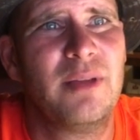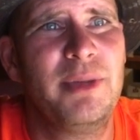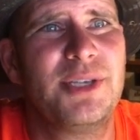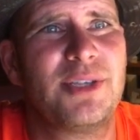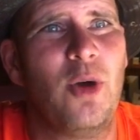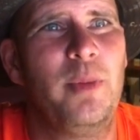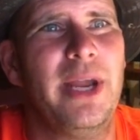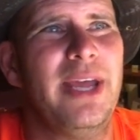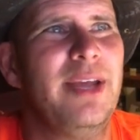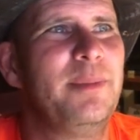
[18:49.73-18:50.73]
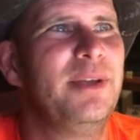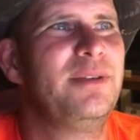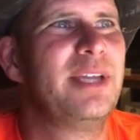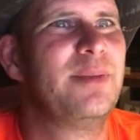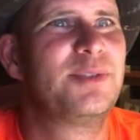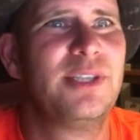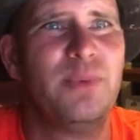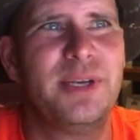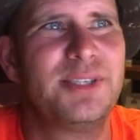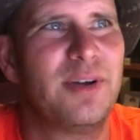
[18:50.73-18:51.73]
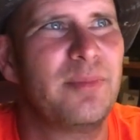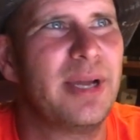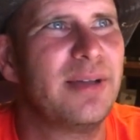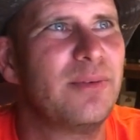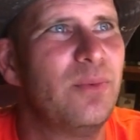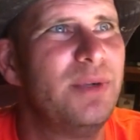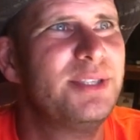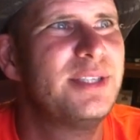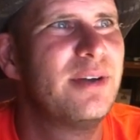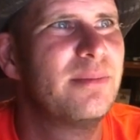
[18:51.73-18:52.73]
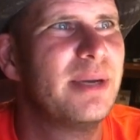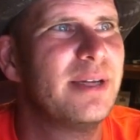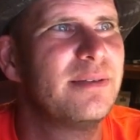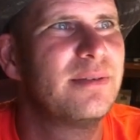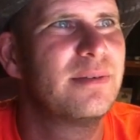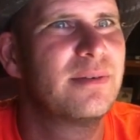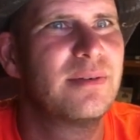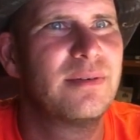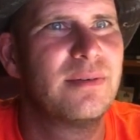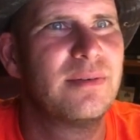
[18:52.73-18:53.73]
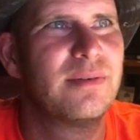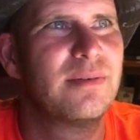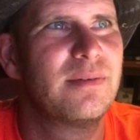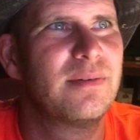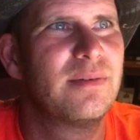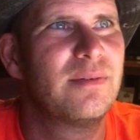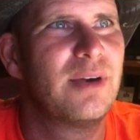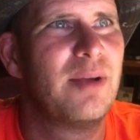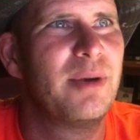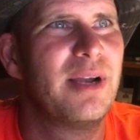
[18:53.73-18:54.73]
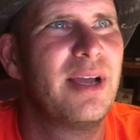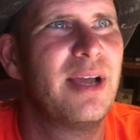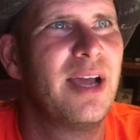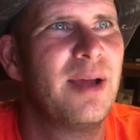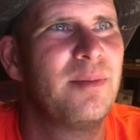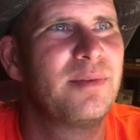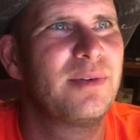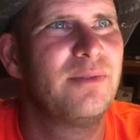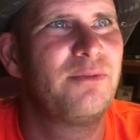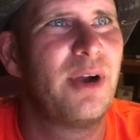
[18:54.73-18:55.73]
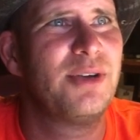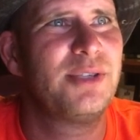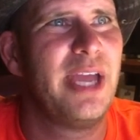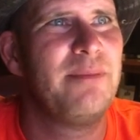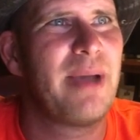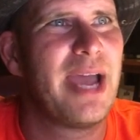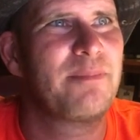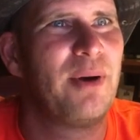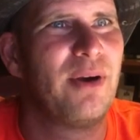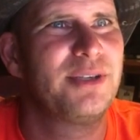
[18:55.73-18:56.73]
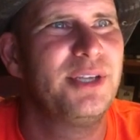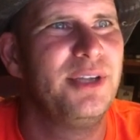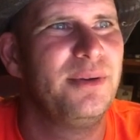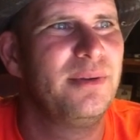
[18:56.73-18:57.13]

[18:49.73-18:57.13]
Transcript: Let me just open that up in NickTab. See what he's talking about. What is he talking about? Robert on first day back part 2.